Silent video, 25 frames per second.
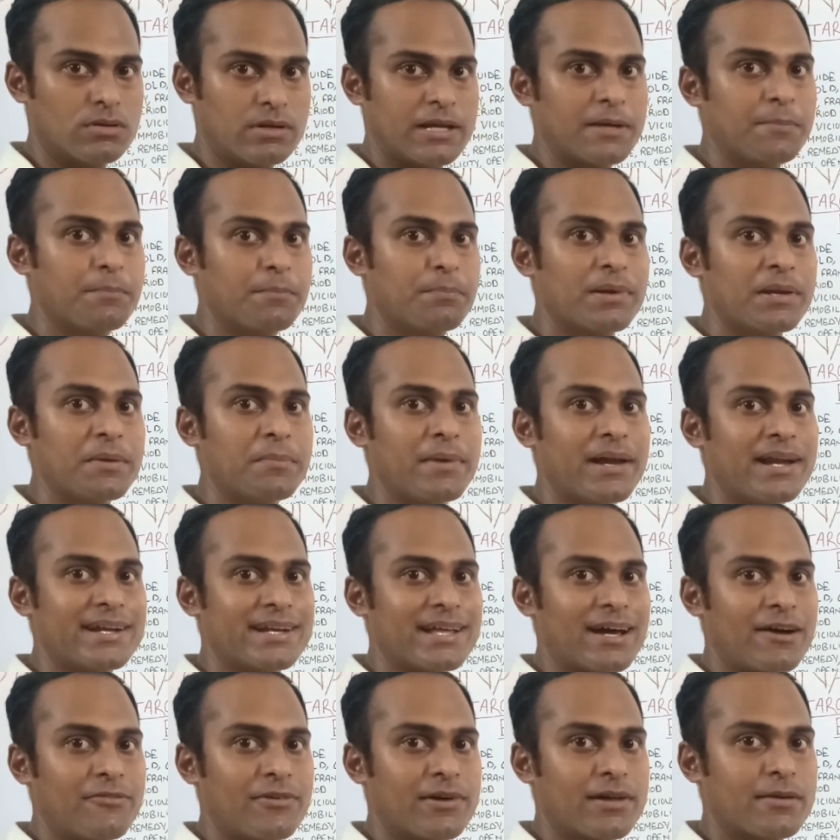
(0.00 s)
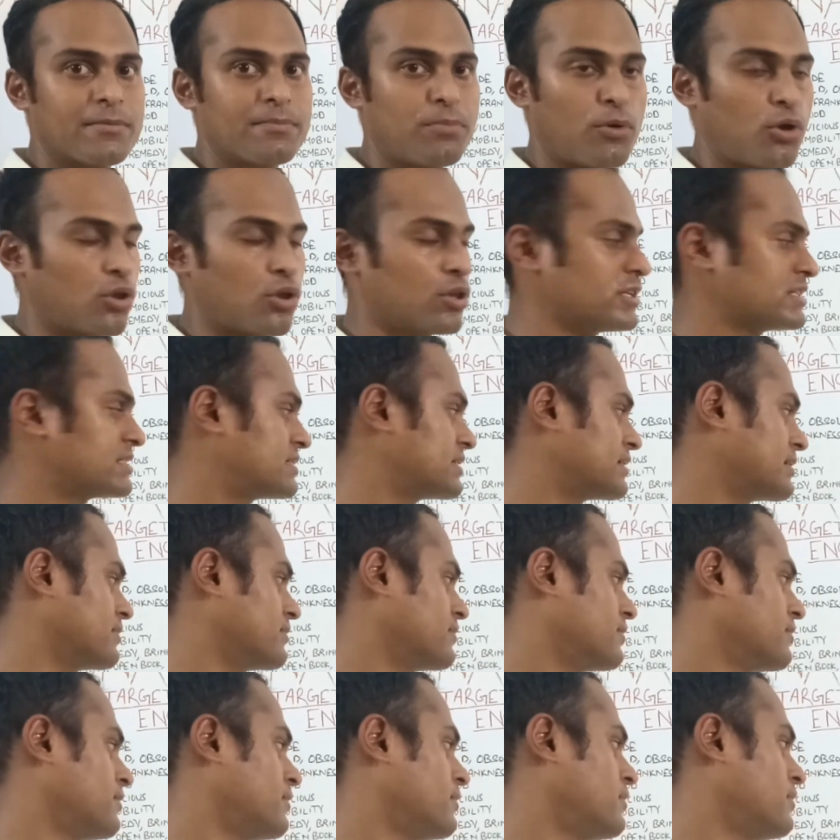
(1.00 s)
implement our
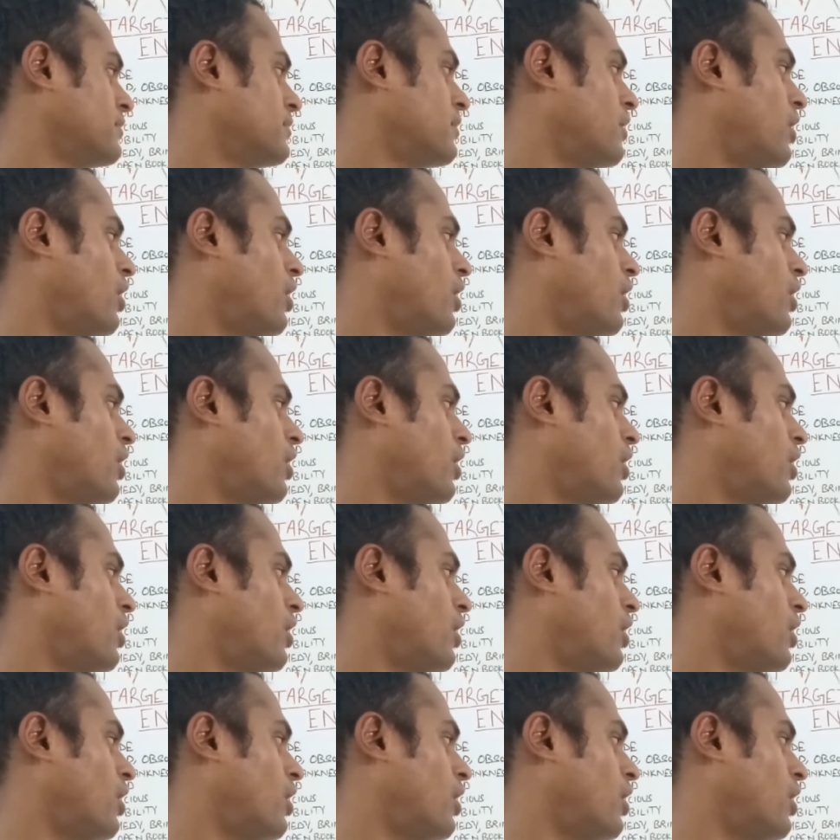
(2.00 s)
policy,